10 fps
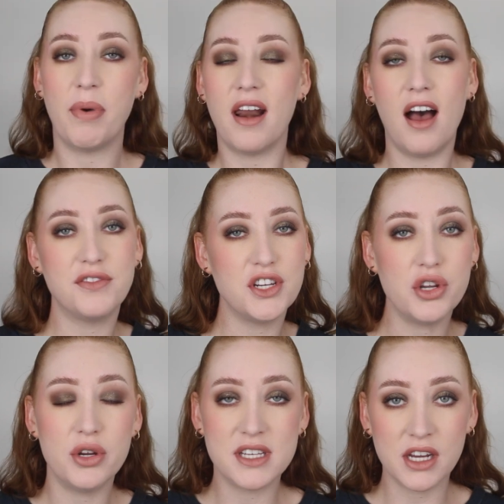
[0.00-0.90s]
but after
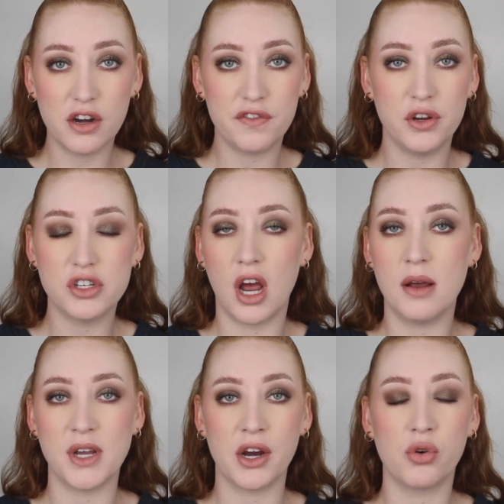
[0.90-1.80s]
using it a few
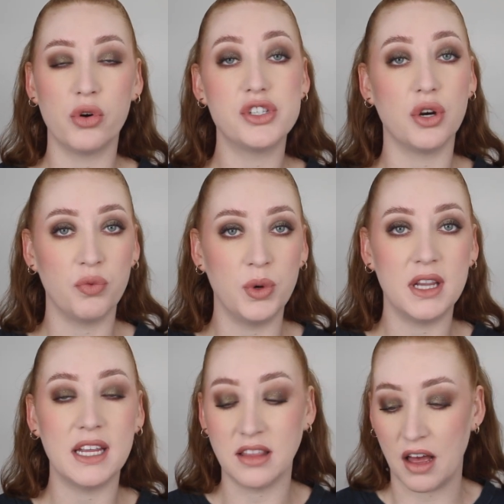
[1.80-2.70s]
times, I grew to
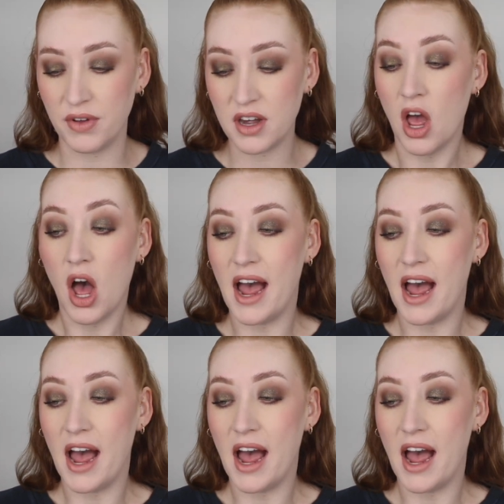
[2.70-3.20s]
really love it.